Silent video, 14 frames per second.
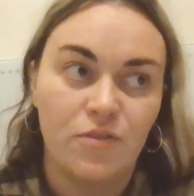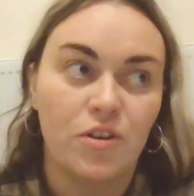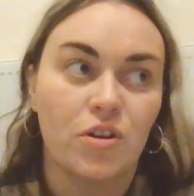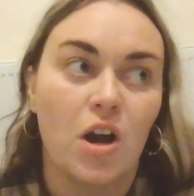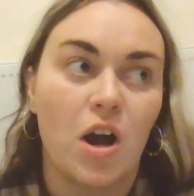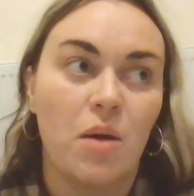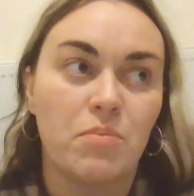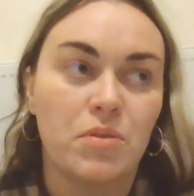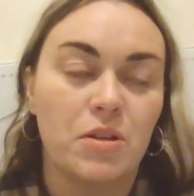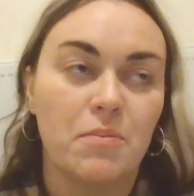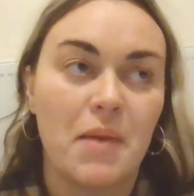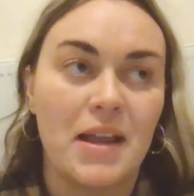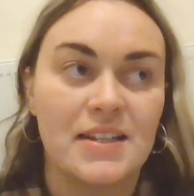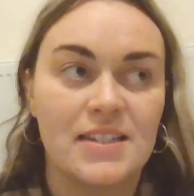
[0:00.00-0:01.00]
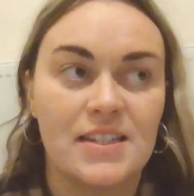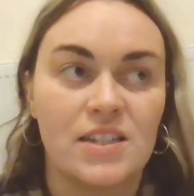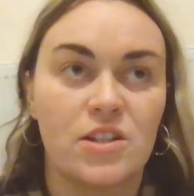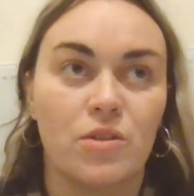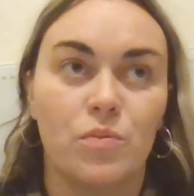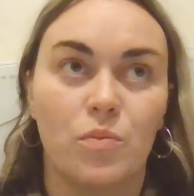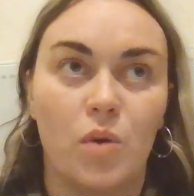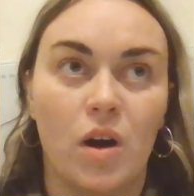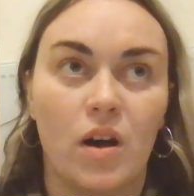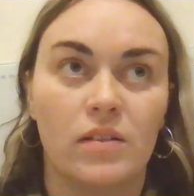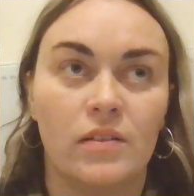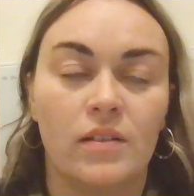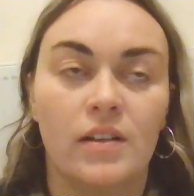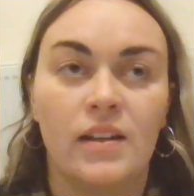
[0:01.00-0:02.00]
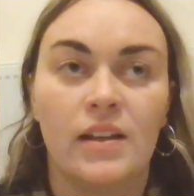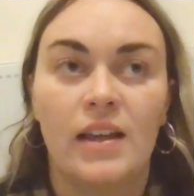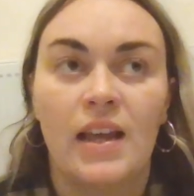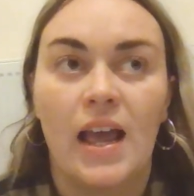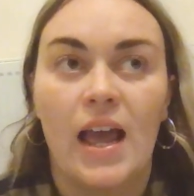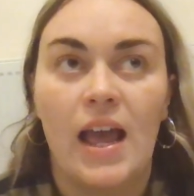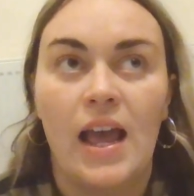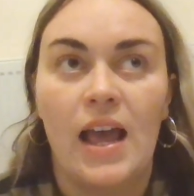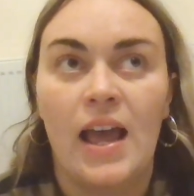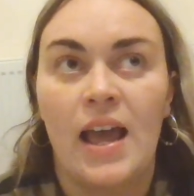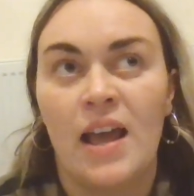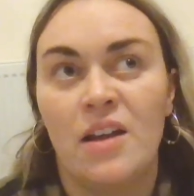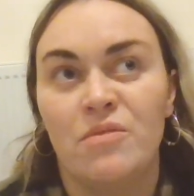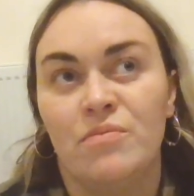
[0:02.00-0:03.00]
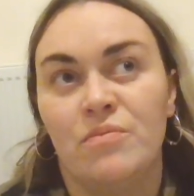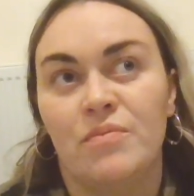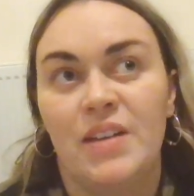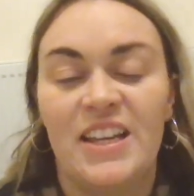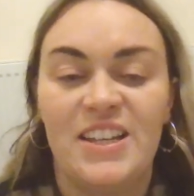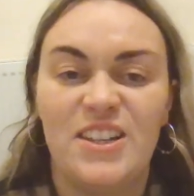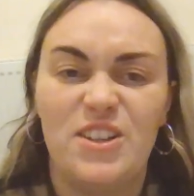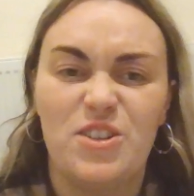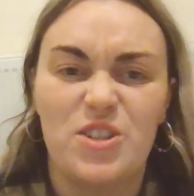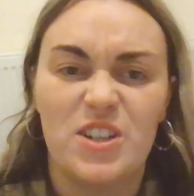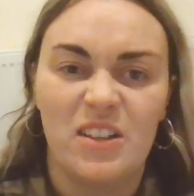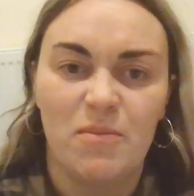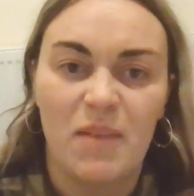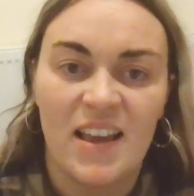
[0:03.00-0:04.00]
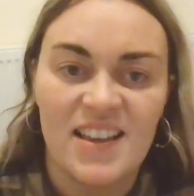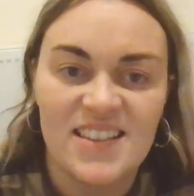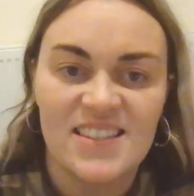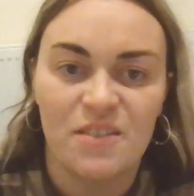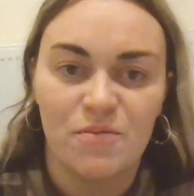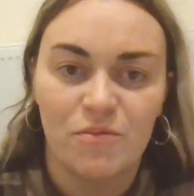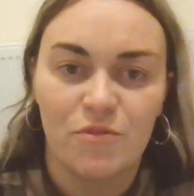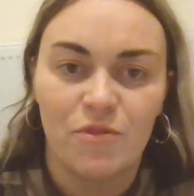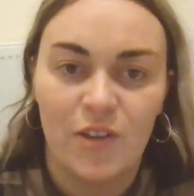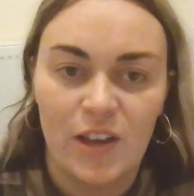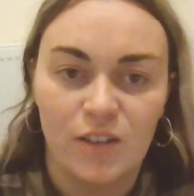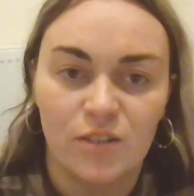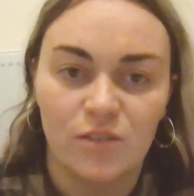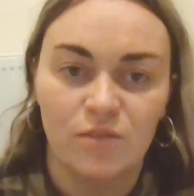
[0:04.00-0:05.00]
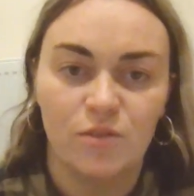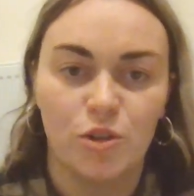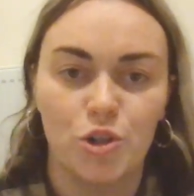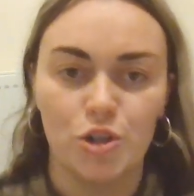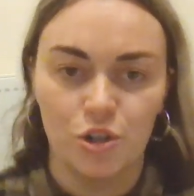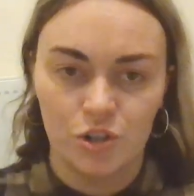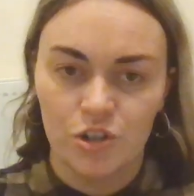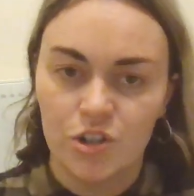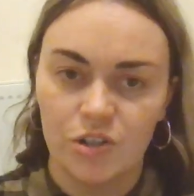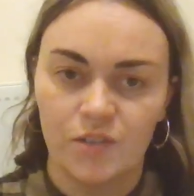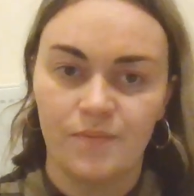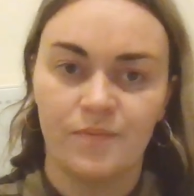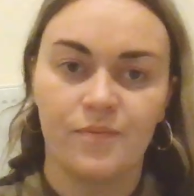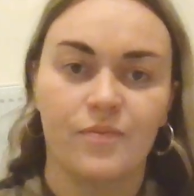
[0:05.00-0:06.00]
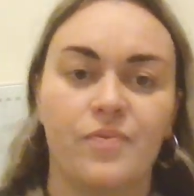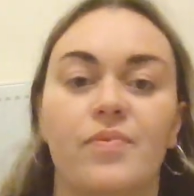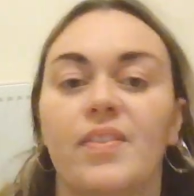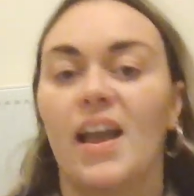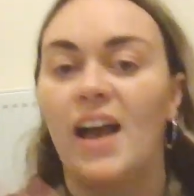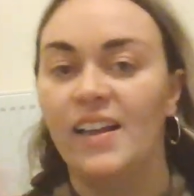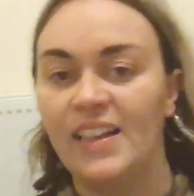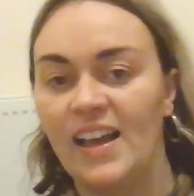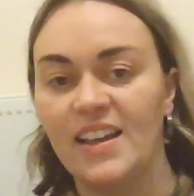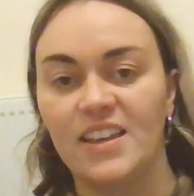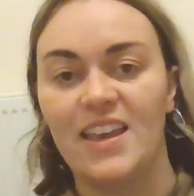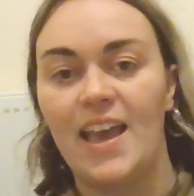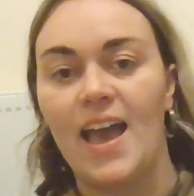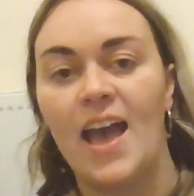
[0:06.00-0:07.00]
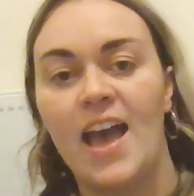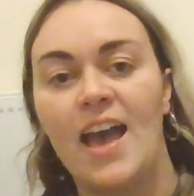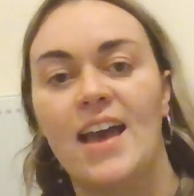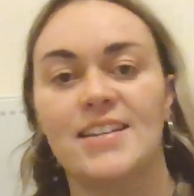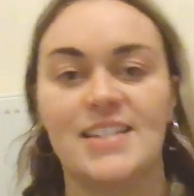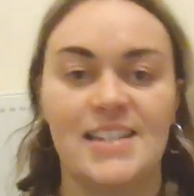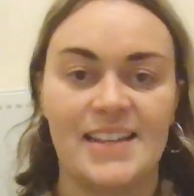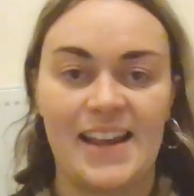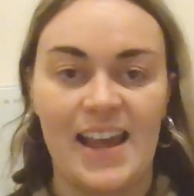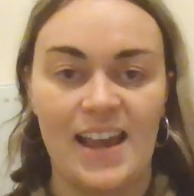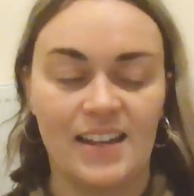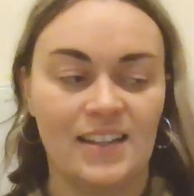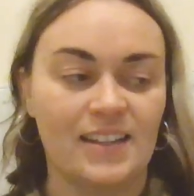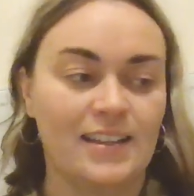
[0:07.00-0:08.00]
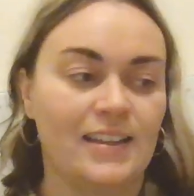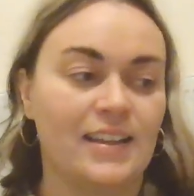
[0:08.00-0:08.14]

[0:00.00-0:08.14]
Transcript: you compliment someone, it usually makes them feel good. I like your hair today.